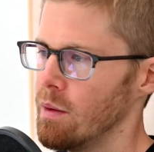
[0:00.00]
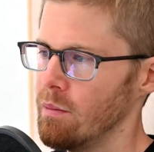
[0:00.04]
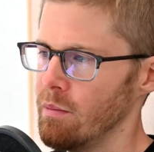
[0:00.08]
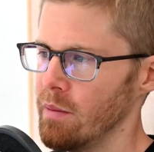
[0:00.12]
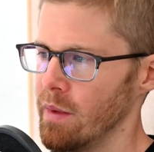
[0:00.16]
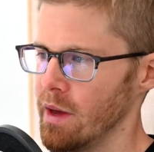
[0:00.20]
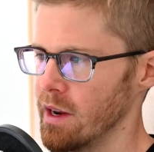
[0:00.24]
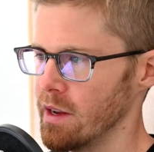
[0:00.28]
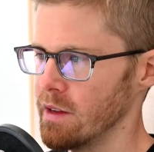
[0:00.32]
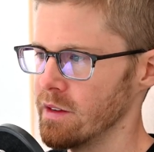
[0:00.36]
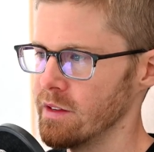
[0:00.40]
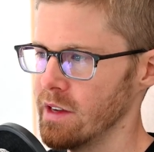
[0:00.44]

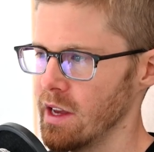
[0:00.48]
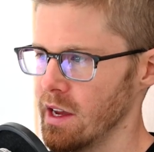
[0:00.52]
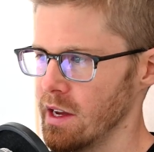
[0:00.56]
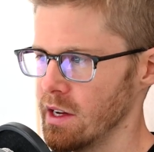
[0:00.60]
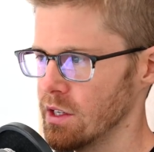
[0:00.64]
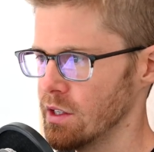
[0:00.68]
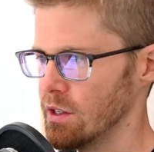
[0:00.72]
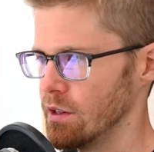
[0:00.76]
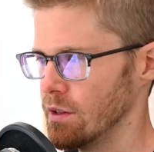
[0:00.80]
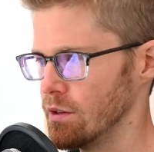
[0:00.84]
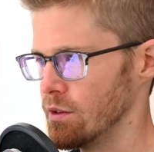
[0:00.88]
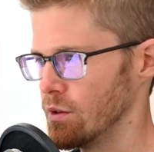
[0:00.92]

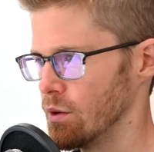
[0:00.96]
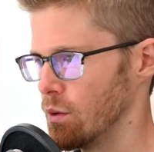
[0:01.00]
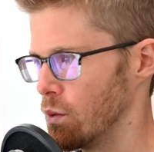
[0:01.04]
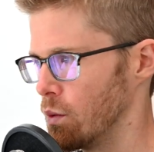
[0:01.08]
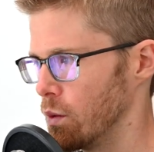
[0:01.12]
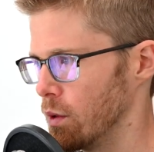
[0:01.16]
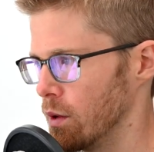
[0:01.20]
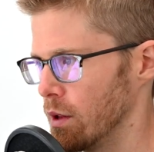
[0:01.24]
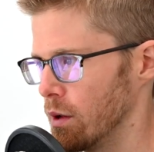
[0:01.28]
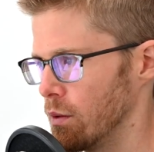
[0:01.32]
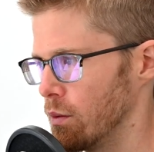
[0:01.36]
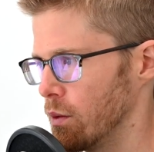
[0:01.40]
Meditations are
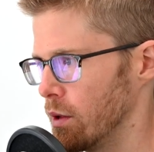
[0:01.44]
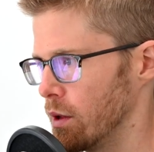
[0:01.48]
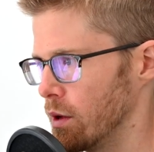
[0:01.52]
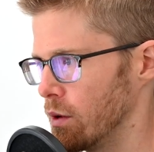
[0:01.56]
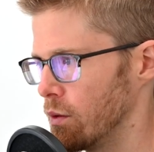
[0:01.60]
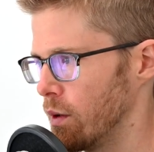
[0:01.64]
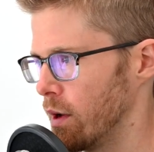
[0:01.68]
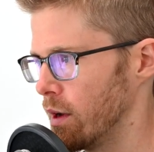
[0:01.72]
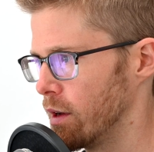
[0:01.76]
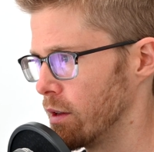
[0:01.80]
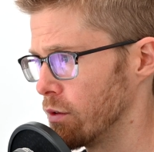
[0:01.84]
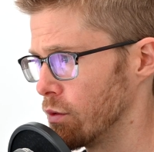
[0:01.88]
really, really
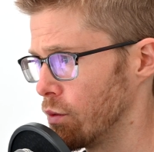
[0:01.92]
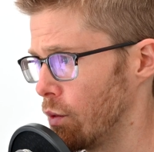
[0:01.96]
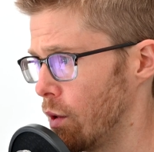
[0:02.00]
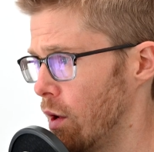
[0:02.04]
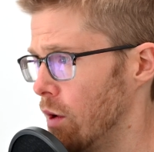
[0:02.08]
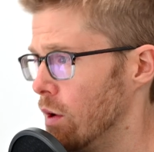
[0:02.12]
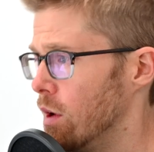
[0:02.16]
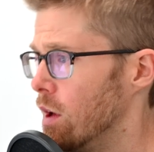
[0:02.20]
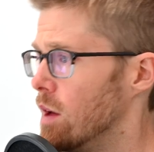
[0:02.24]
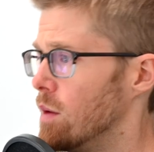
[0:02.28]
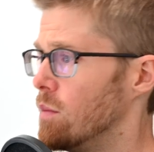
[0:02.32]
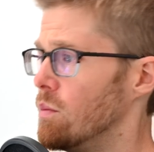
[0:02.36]
great as
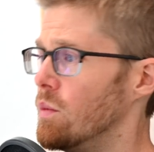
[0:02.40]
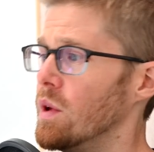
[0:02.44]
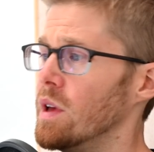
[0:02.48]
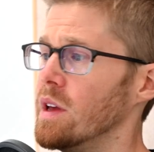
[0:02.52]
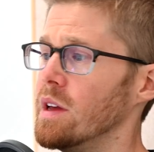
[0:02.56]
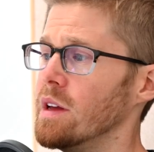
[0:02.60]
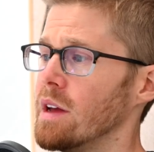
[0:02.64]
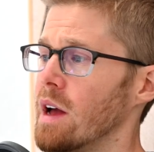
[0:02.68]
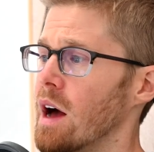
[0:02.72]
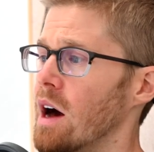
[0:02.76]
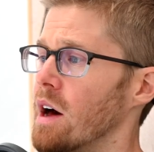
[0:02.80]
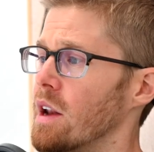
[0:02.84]
well.
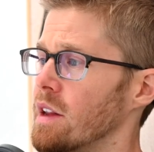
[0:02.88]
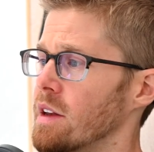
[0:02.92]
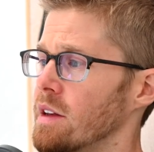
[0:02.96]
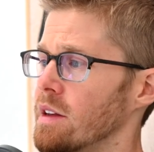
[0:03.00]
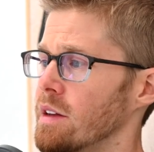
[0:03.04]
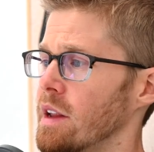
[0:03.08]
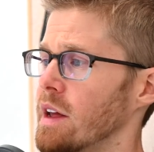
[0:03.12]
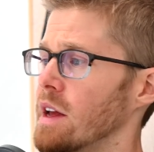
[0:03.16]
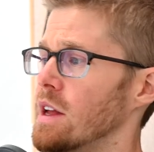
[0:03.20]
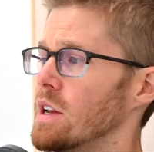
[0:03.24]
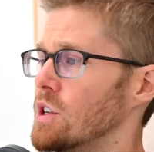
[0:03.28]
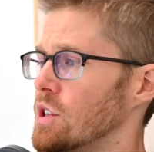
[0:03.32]
Being out in
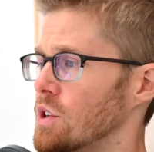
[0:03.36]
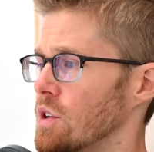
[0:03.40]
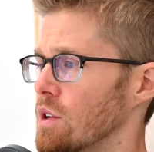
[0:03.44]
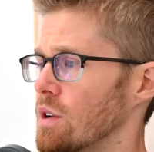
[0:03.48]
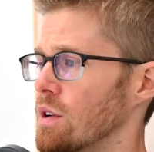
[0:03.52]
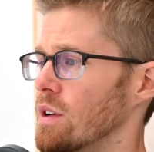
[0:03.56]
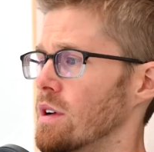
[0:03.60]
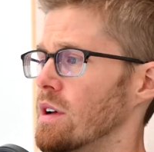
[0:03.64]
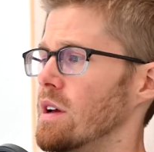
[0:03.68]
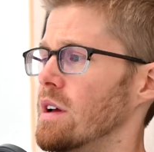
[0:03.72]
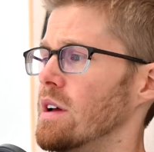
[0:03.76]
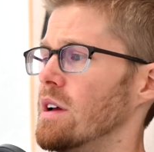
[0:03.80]

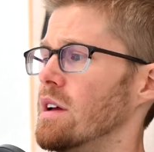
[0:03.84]
nature,